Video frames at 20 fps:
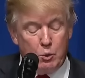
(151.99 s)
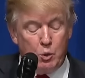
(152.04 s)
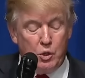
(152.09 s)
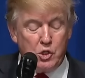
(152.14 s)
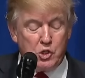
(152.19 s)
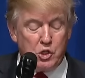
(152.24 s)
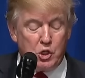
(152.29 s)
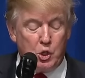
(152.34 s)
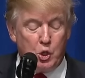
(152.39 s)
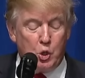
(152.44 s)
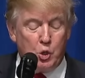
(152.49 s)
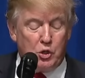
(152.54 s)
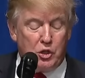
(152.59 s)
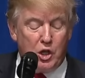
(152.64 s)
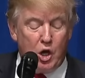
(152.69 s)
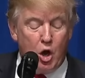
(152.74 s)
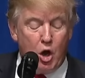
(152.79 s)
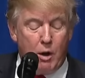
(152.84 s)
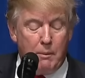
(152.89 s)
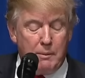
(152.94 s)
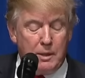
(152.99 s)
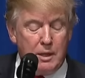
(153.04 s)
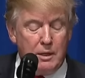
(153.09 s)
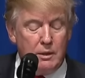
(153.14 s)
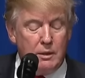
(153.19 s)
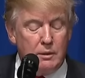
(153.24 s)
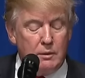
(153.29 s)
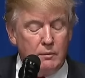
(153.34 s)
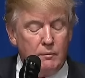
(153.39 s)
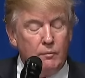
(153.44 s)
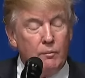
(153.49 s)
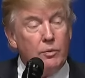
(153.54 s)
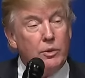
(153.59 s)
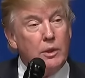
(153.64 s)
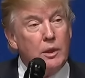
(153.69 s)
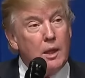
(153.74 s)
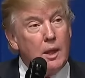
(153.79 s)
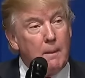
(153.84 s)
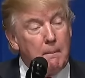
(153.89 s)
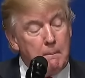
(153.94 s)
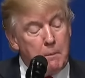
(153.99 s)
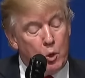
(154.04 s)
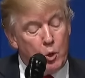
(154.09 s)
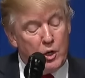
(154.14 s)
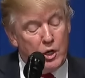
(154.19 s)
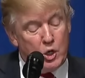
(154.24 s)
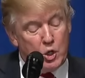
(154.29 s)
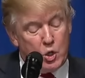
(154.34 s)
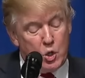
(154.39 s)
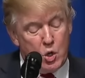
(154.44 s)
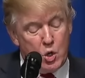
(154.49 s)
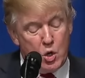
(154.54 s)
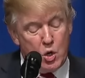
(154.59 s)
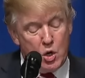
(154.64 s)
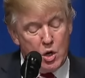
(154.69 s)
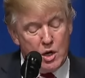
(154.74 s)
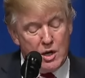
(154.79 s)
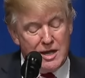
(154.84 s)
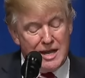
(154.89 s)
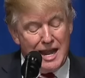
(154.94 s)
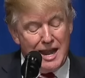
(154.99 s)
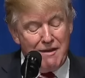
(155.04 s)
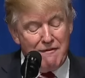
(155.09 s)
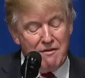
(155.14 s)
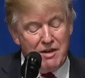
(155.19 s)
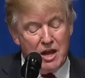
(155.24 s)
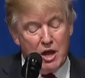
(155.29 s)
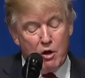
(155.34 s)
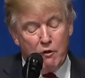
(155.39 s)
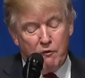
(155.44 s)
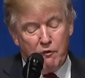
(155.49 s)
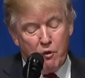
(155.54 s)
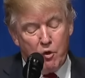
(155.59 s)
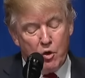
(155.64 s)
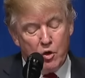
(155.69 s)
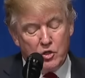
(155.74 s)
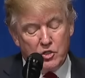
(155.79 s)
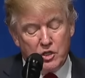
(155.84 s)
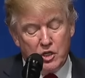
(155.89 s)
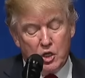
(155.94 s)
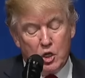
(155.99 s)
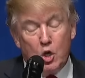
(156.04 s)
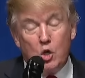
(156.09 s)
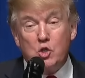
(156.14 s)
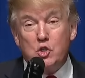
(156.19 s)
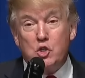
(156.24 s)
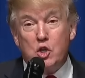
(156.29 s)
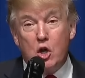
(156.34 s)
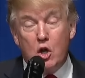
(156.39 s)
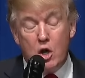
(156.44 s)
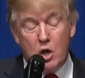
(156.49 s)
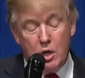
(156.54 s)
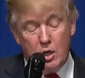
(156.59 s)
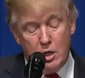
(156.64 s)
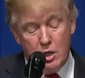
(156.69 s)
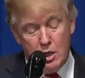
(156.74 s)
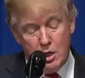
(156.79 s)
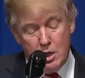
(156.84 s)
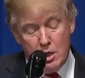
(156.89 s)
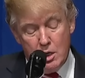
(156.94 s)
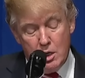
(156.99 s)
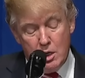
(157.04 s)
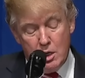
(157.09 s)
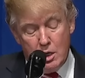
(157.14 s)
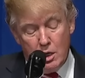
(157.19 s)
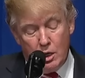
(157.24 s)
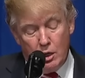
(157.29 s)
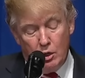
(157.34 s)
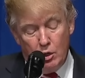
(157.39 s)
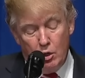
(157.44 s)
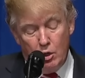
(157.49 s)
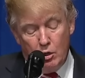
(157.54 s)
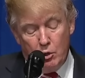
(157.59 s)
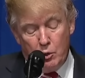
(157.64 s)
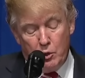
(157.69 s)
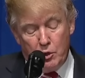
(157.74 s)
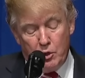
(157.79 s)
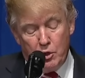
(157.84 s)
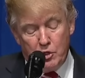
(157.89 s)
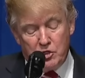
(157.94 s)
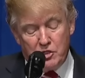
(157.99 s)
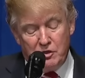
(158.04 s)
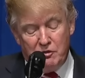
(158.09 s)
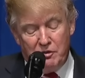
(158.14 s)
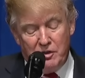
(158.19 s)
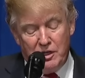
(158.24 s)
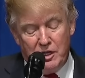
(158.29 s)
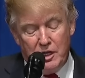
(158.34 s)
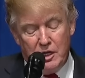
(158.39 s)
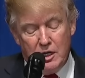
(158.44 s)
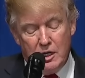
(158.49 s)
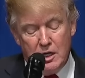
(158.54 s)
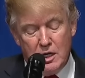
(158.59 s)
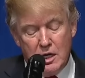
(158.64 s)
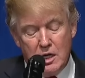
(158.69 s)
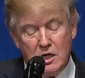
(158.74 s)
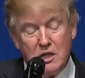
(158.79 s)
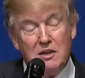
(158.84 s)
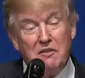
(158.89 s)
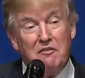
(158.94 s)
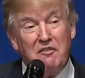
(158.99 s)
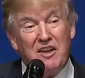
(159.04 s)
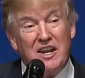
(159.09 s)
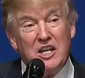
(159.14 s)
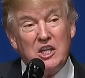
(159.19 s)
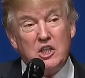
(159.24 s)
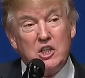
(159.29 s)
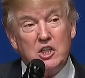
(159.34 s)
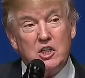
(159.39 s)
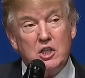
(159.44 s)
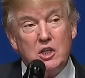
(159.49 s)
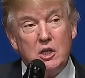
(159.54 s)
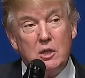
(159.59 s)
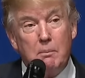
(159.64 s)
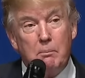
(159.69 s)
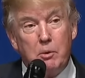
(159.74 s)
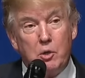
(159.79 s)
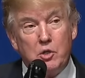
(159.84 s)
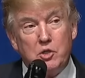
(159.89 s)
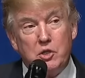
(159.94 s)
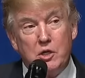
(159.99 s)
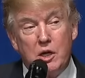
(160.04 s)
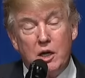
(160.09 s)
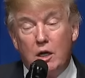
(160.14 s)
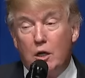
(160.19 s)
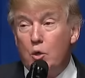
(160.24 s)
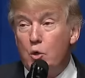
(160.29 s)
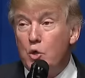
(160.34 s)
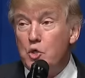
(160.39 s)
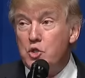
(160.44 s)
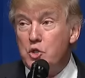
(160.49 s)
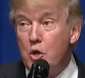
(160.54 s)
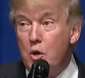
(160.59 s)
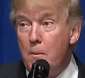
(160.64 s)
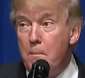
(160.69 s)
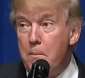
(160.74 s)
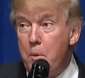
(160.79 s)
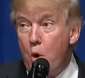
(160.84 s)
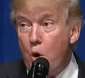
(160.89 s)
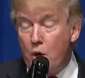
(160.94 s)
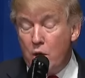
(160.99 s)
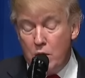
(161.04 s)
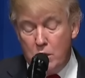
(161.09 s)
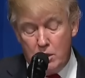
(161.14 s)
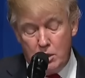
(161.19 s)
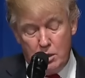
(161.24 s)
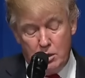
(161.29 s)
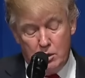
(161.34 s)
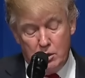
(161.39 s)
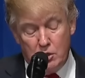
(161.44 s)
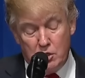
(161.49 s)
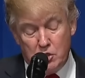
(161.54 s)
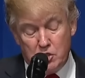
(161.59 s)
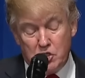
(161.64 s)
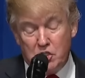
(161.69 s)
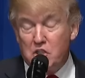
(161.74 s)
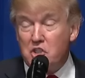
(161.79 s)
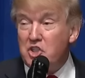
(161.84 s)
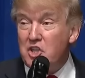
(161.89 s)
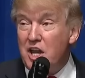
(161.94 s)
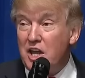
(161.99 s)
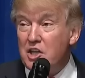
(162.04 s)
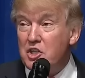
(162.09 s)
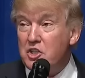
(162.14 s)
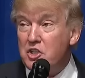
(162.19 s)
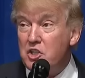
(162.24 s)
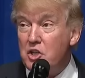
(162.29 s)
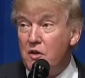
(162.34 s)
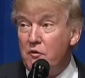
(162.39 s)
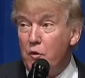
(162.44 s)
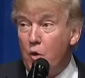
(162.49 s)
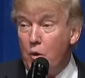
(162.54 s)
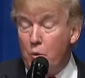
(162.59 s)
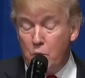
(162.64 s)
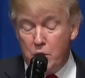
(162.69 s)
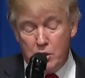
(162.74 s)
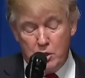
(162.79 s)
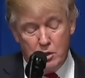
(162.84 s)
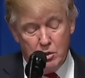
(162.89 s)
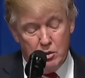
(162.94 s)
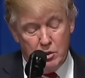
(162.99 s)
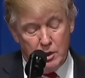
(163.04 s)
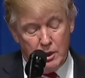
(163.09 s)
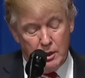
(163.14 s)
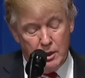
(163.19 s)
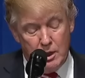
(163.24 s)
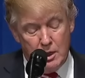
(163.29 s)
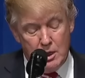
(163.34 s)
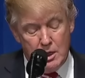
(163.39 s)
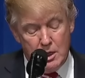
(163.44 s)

We salute the Army, Marine Corps, Navy, Air Force, and Coast Guard, along with our civilian defense personnel who are so important to the success of what we're doing.